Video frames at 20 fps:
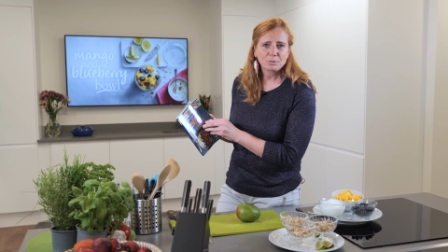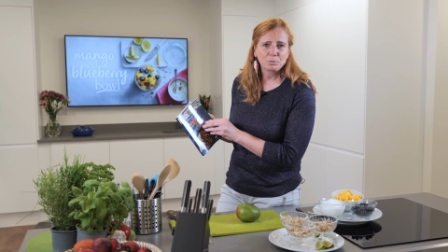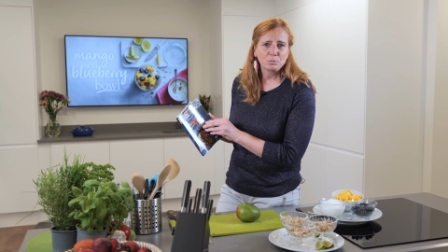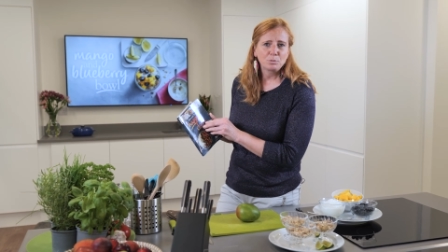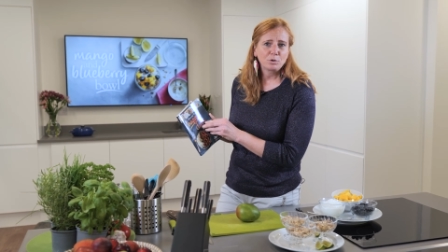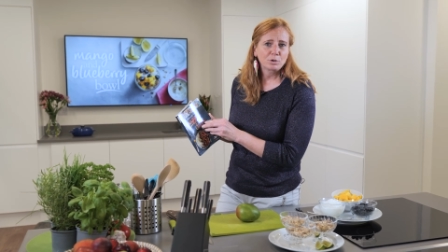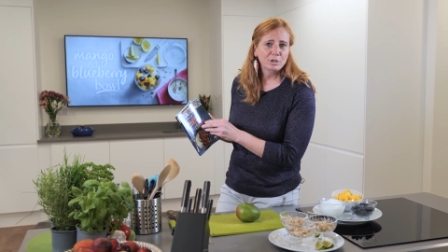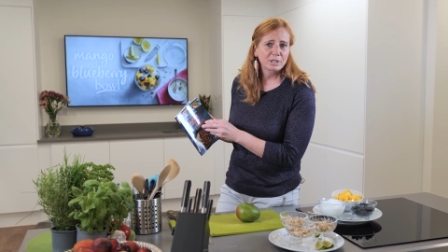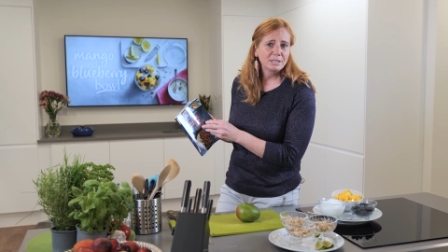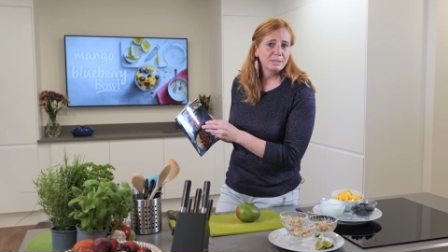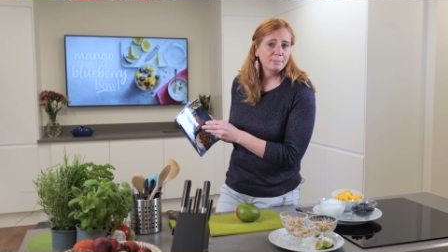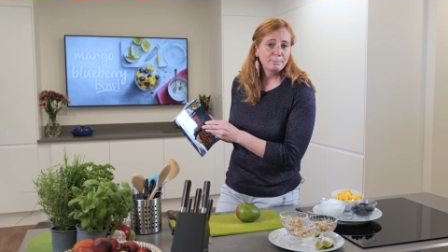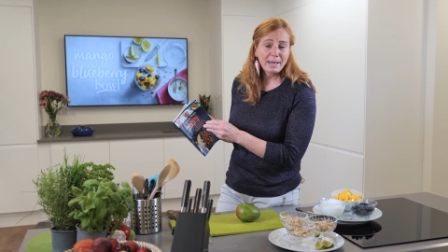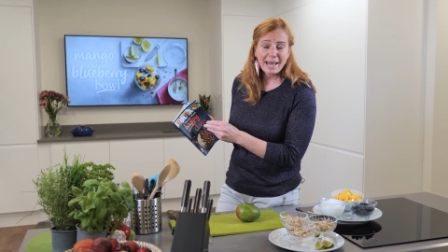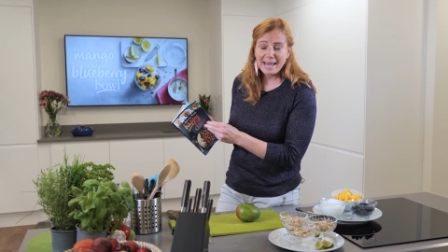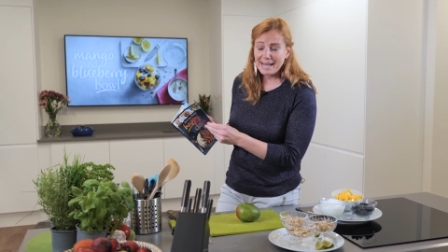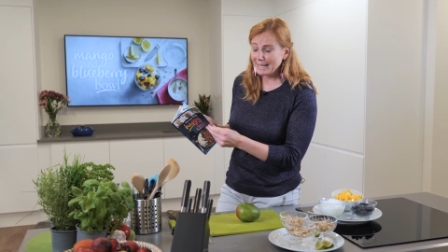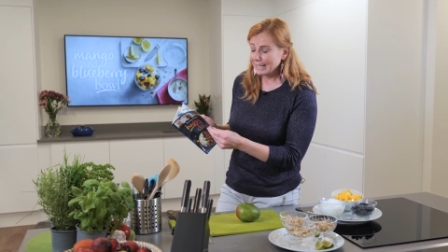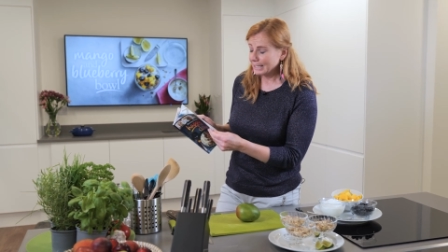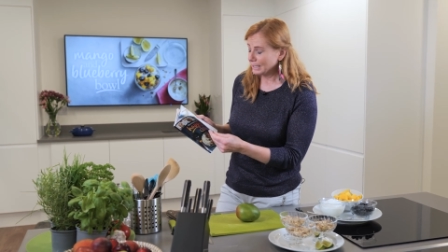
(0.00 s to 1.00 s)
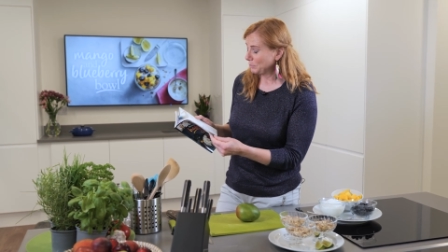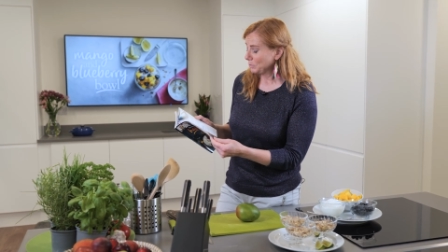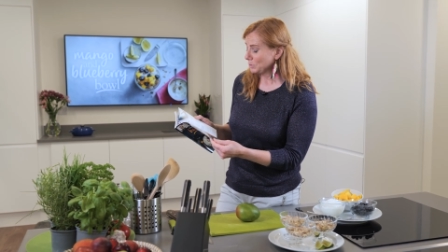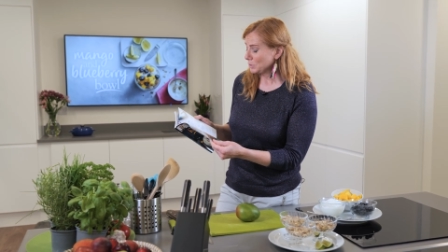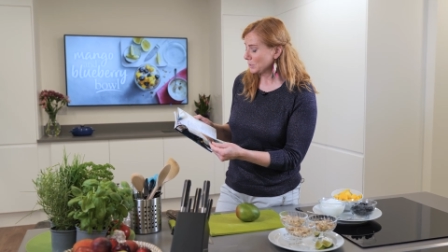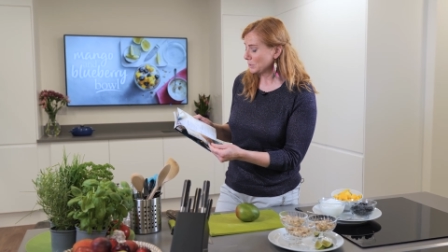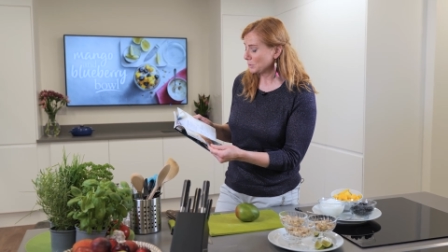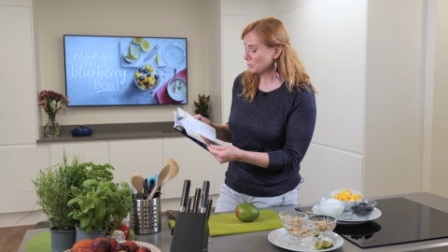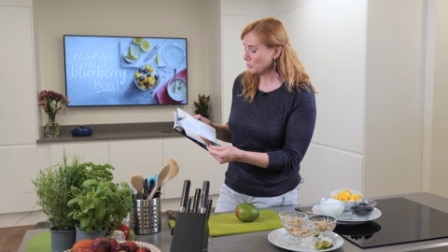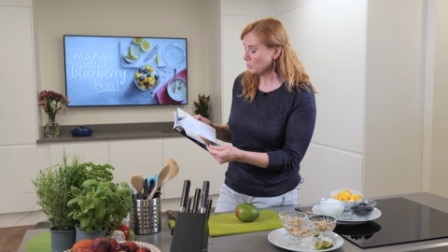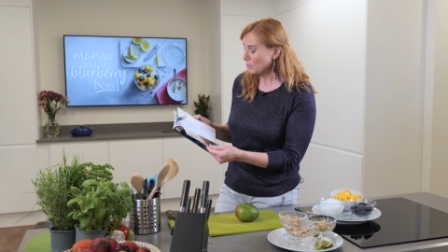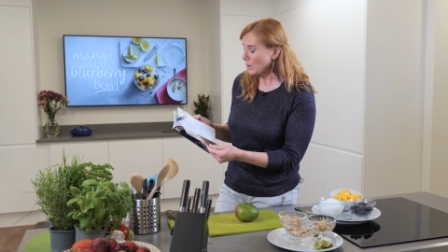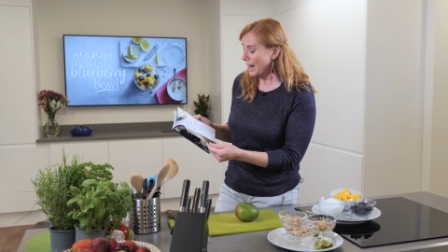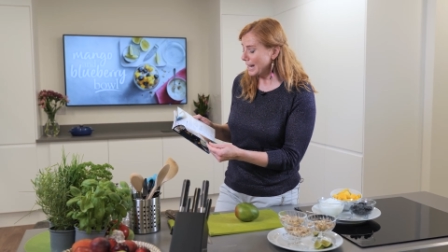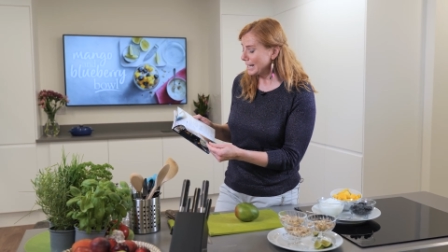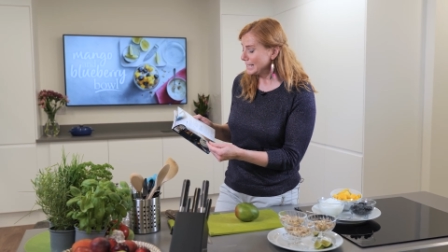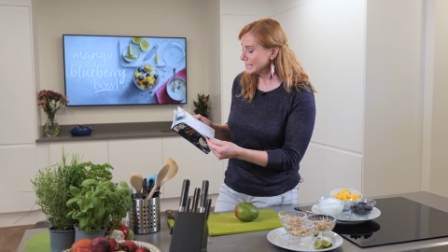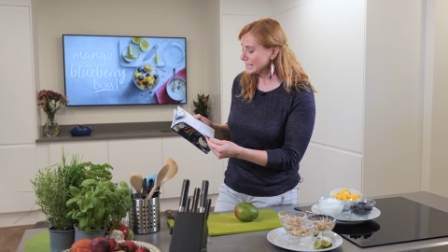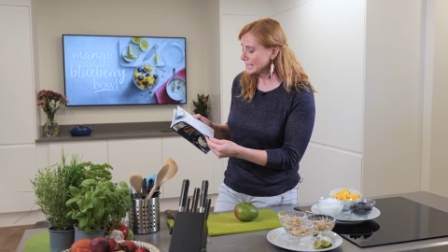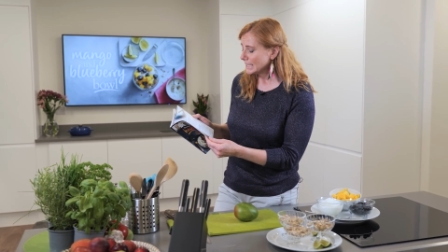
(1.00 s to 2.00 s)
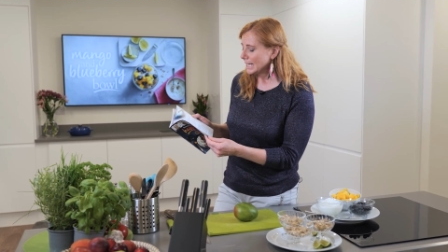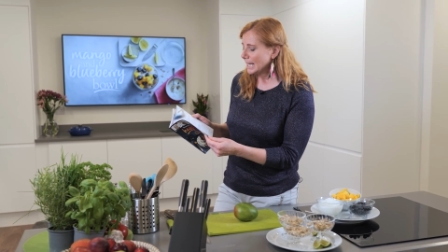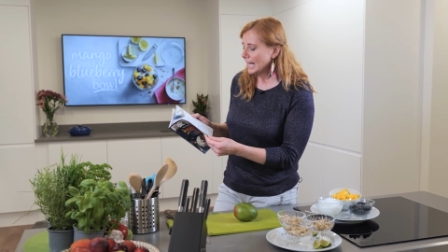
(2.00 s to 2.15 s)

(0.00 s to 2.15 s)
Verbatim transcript: what can you make, which is great